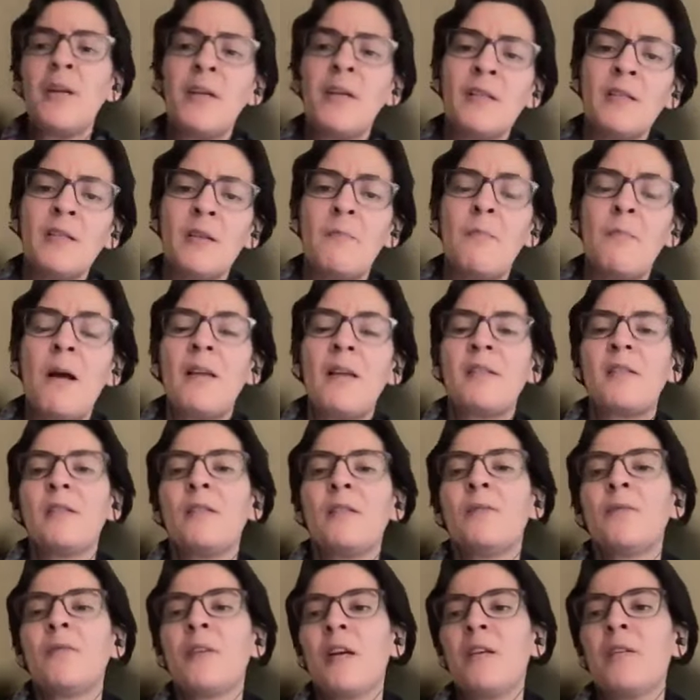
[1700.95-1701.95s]
is a
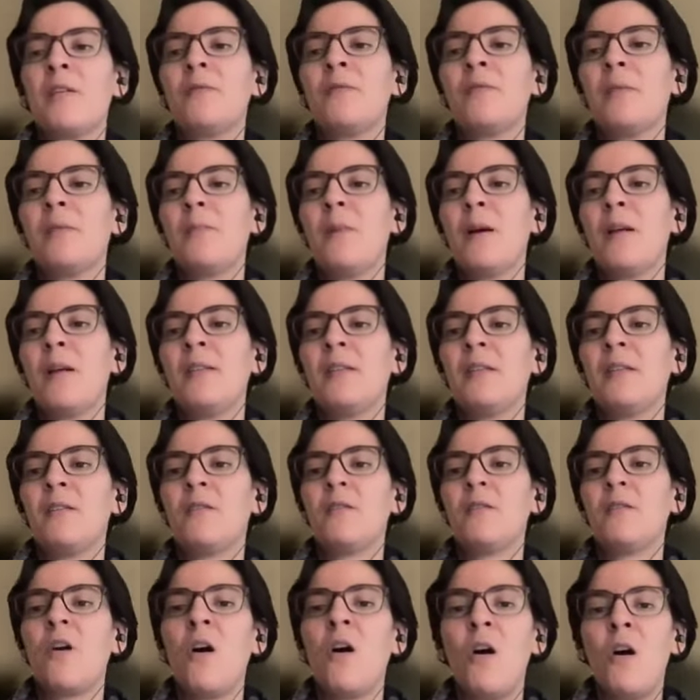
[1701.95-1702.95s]
massive kind of
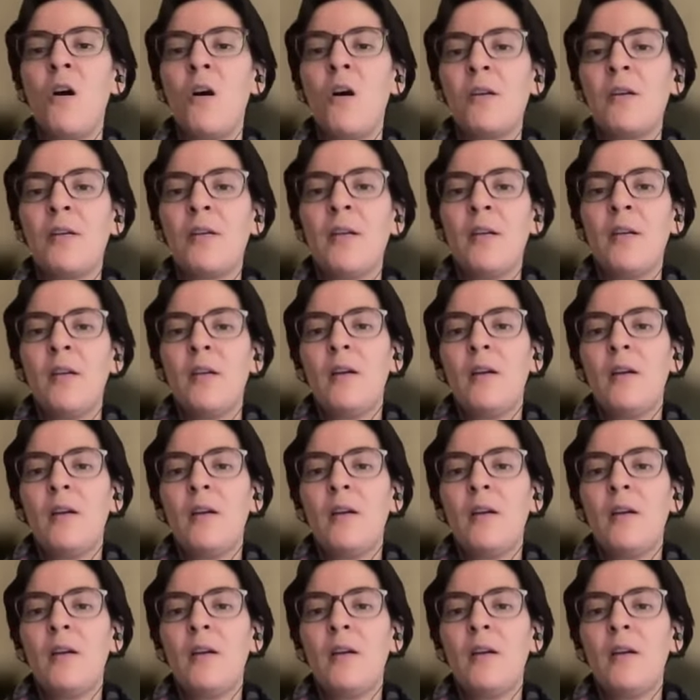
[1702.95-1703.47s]
dependence on